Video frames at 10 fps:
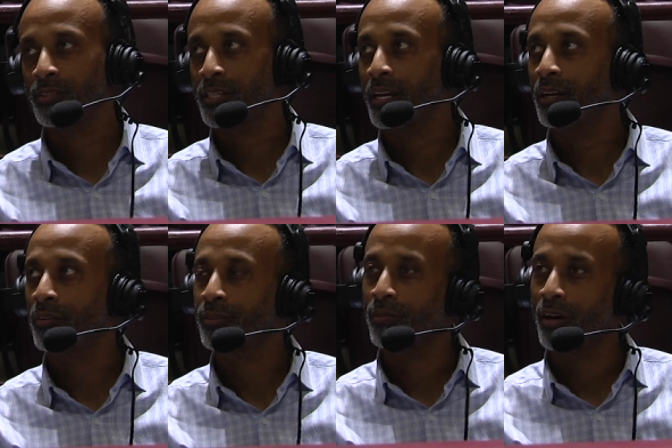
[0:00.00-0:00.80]
of shaking
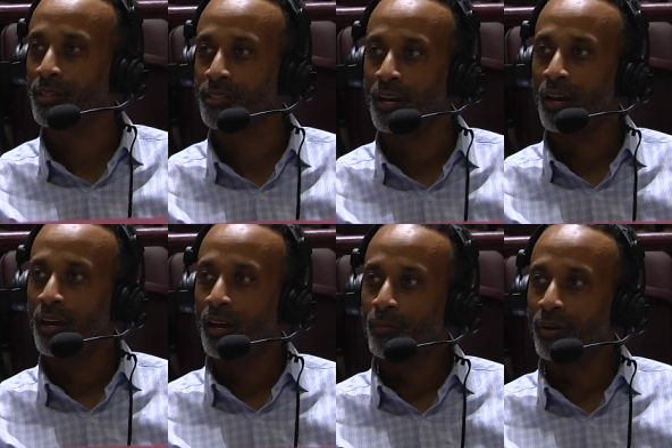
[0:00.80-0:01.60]
off some rust
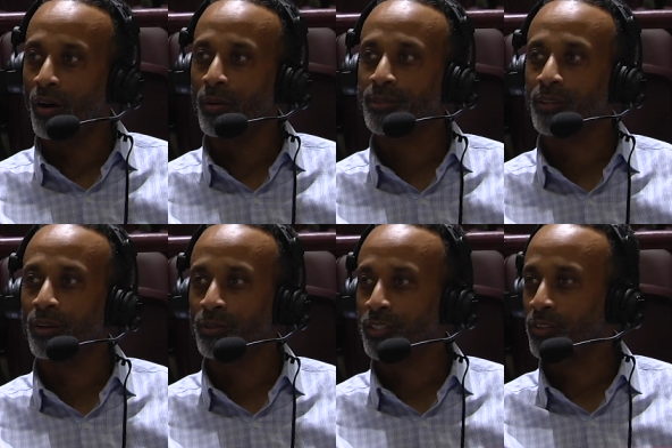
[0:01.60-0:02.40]
but
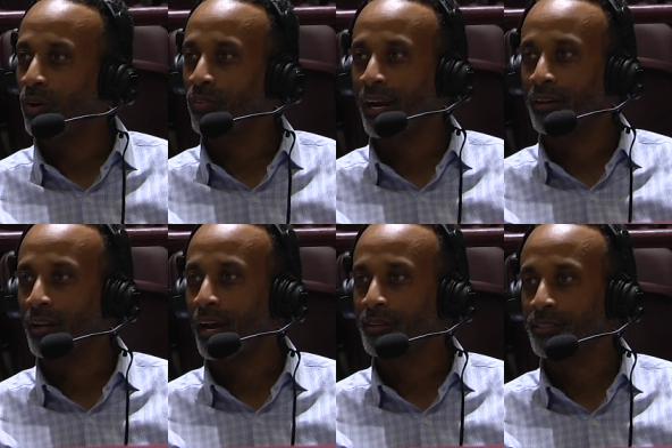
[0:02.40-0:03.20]
also just
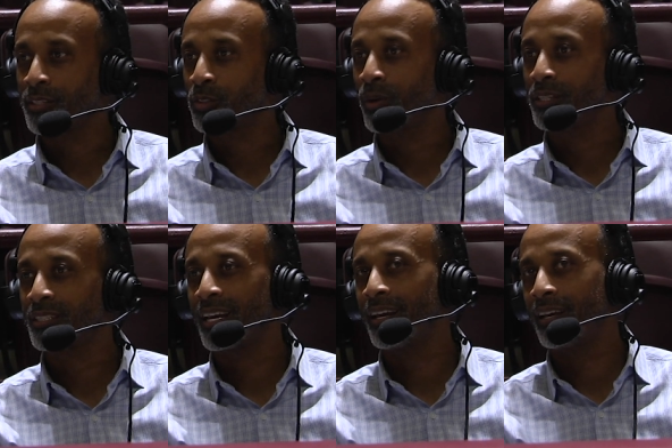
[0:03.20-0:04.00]
overanalyzing
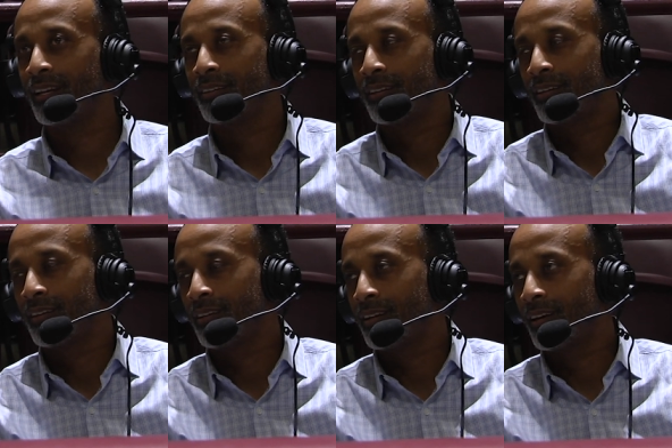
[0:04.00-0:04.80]
situations and, and
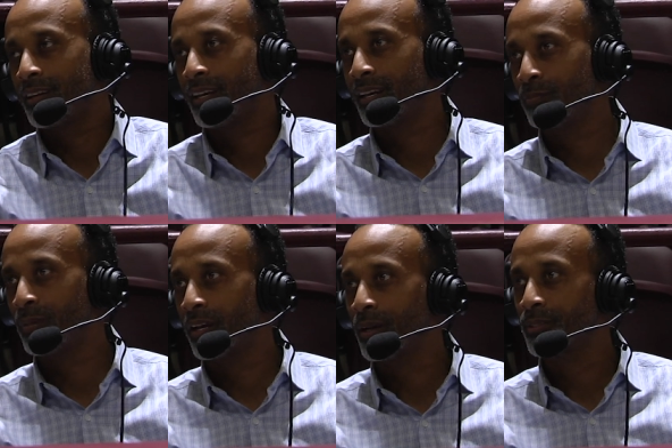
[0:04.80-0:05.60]
again,
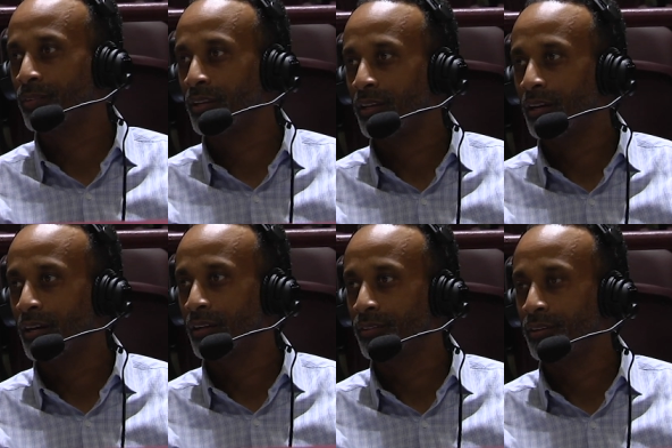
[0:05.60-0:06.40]
because of the
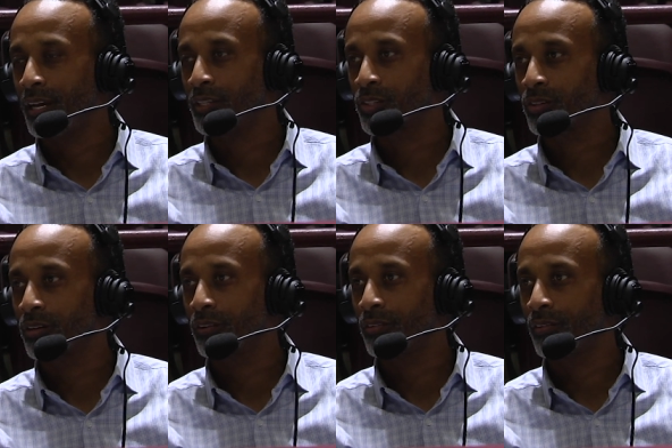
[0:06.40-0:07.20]
uh, the nature
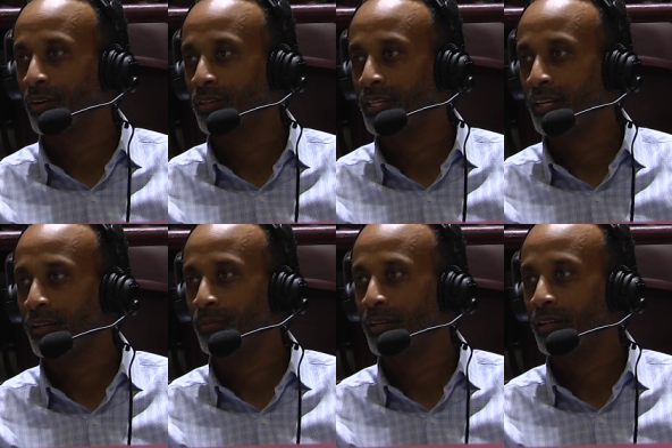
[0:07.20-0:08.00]
of, of our
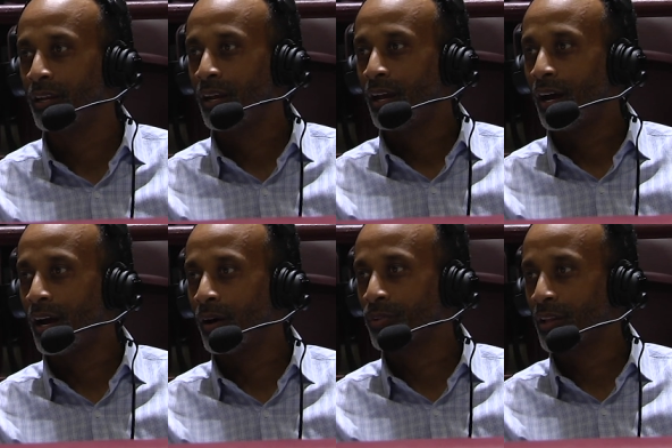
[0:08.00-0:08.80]
team and
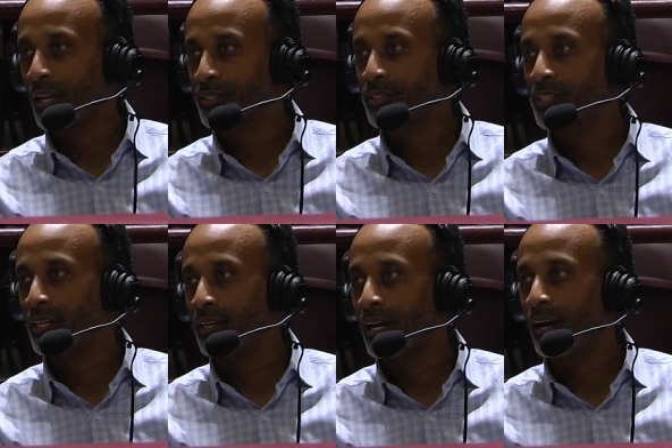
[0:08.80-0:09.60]
uh, with Alexis
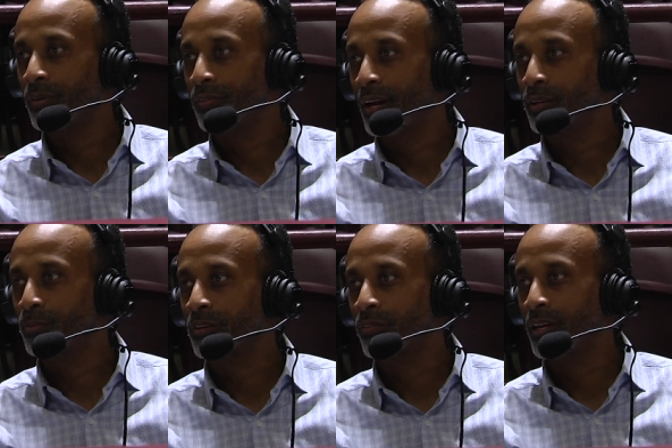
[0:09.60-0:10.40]
Jean out, we've had to
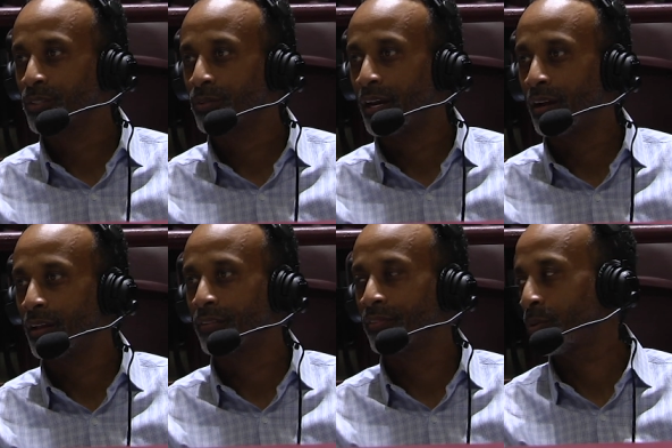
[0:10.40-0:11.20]
put Rachel now
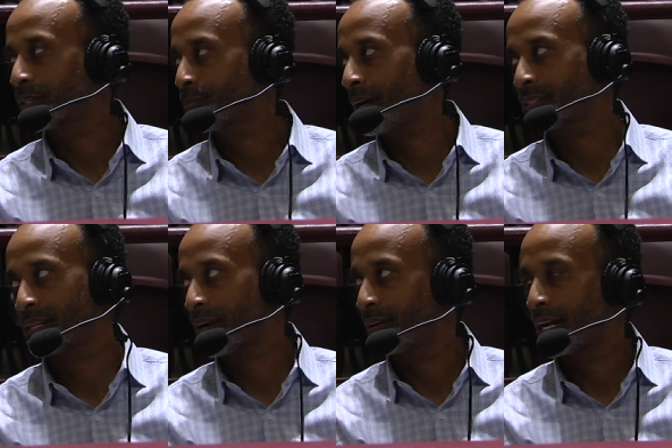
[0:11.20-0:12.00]
into four spots,
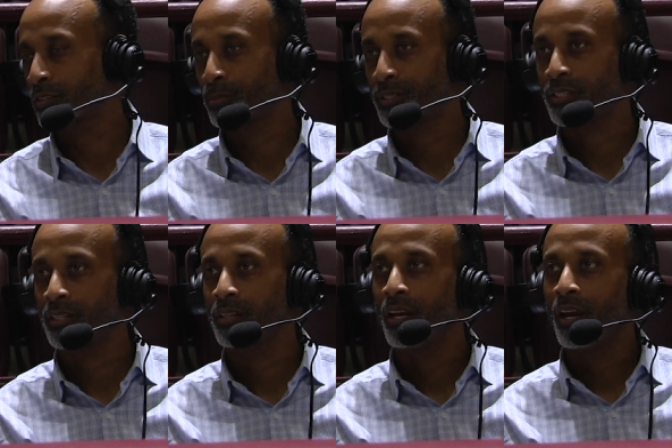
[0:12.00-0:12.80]
not her natural
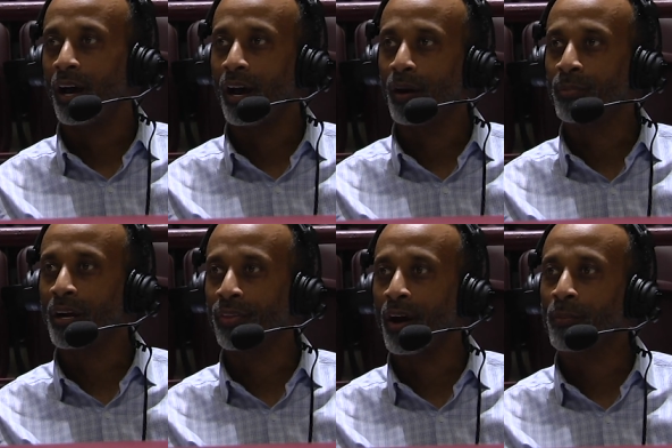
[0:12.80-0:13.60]
position. Uh, but
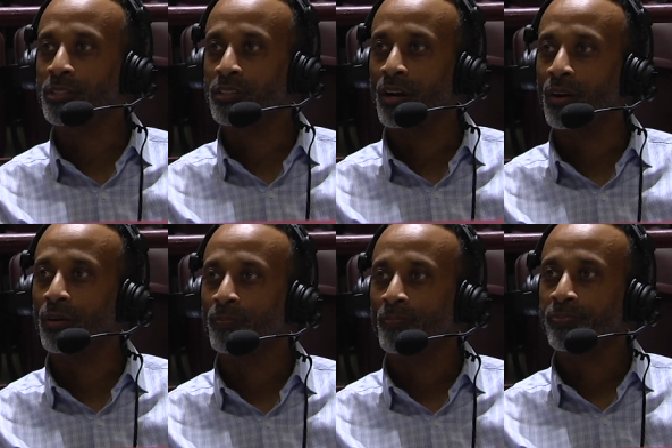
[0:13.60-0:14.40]
I thought Michelle,